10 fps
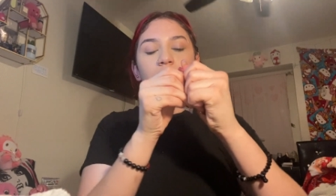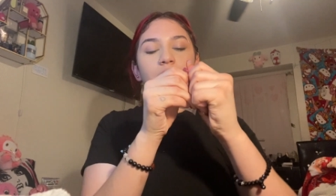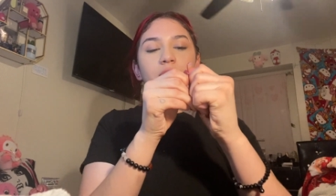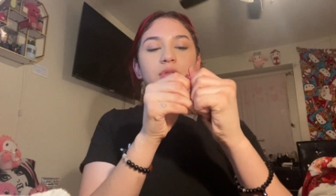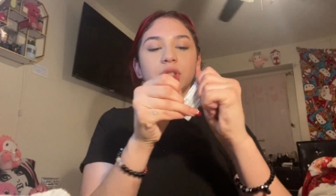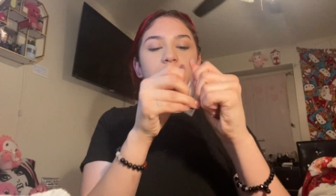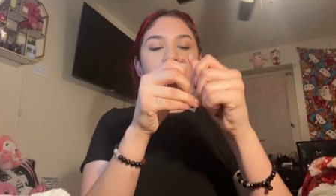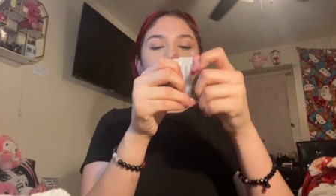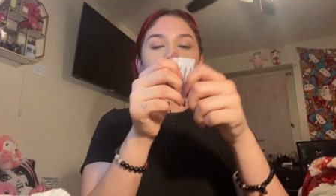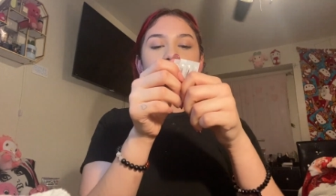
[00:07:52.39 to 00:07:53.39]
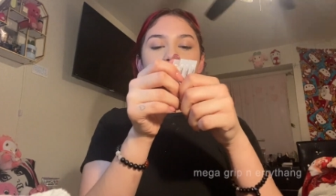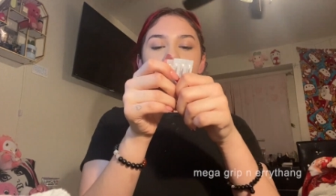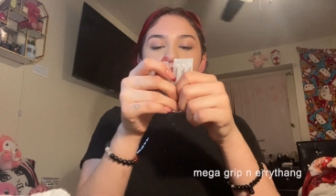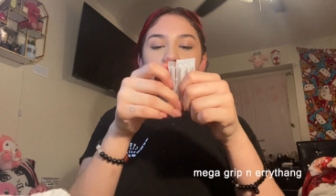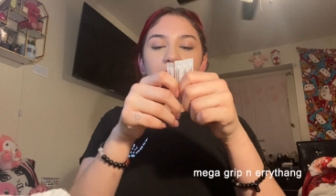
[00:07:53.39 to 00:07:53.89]
ultra
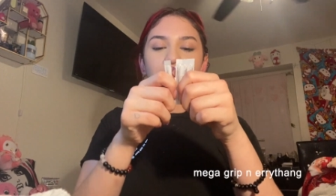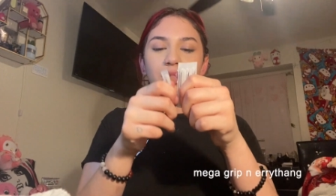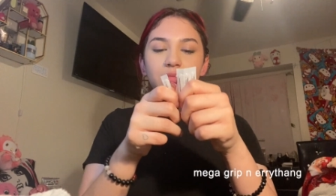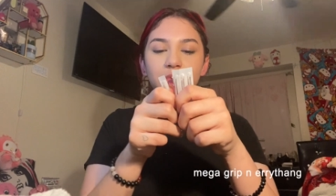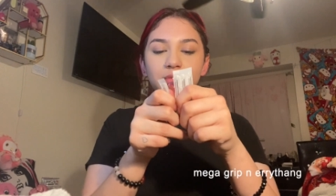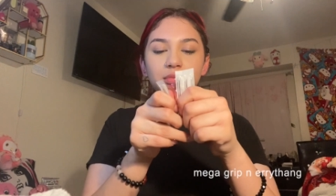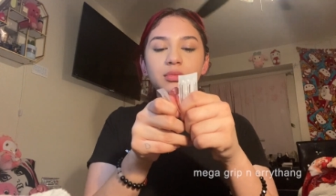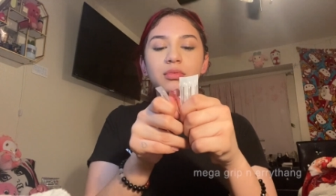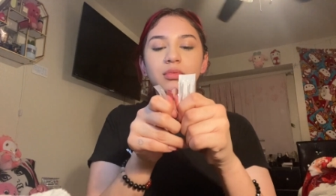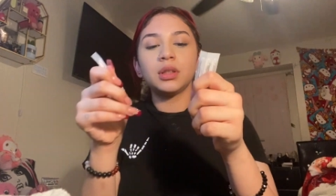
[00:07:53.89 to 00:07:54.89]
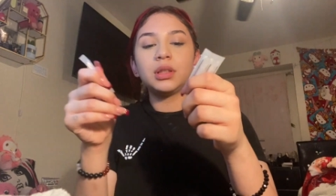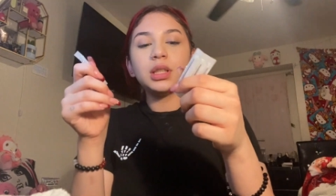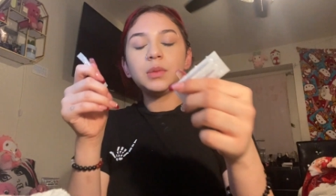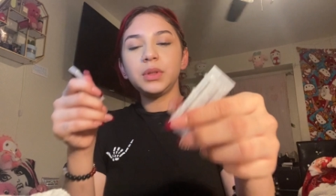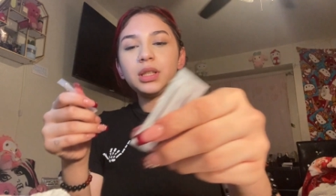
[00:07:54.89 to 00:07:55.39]
xp i don't know
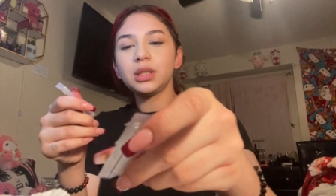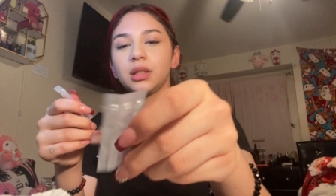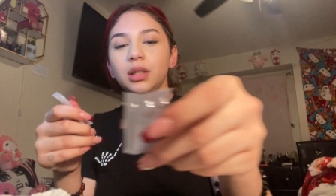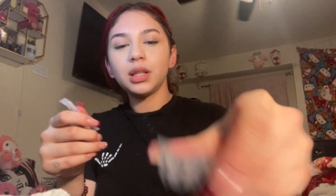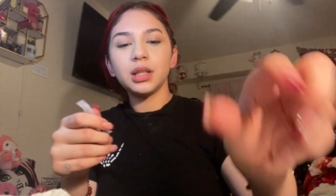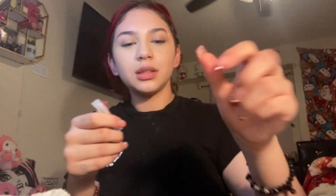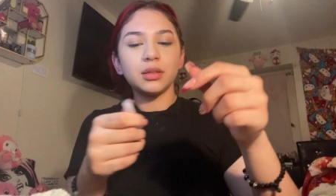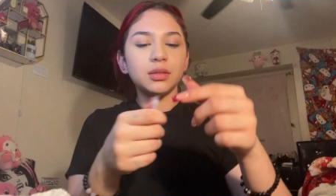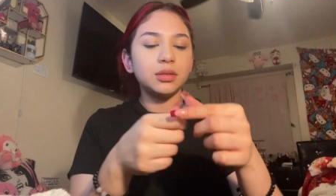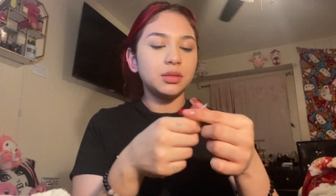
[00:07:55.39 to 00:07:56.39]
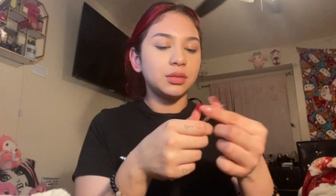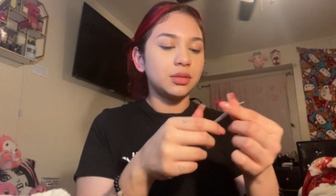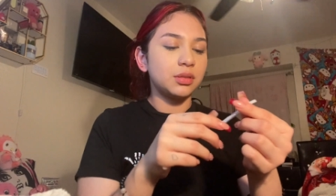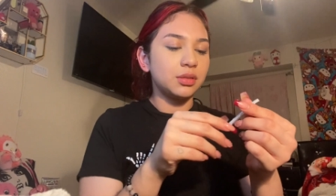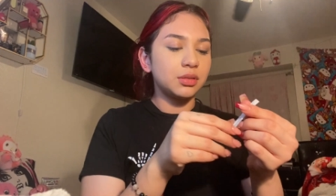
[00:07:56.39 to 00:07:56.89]
these bitches are like
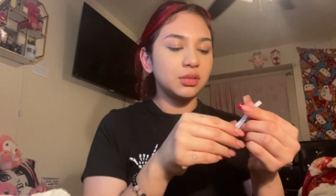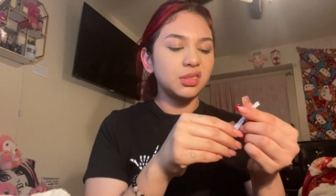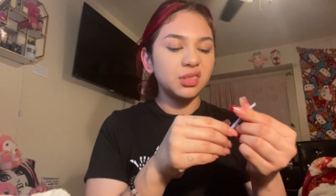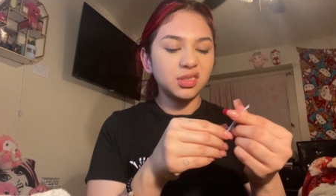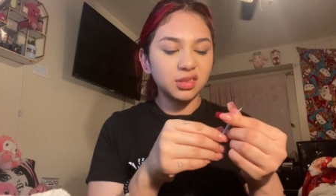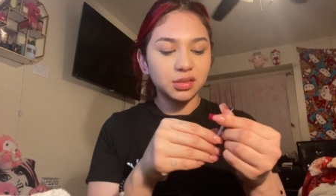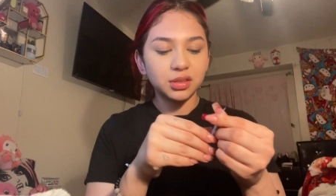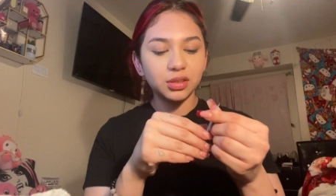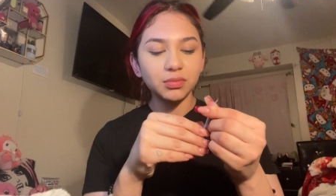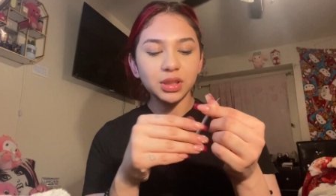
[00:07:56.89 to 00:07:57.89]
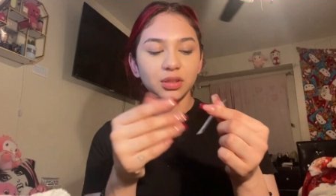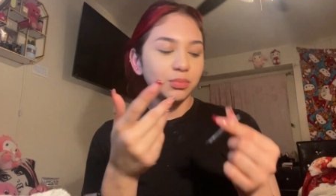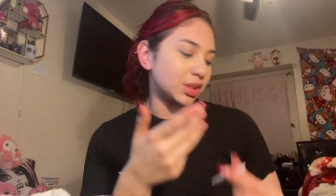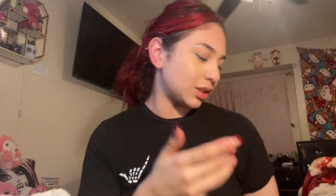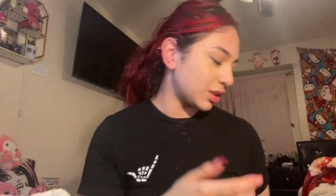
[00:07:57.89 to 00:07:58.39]
ugh, ugh, doing too
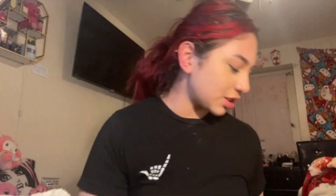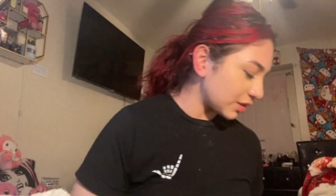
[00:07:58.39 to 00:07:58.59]
much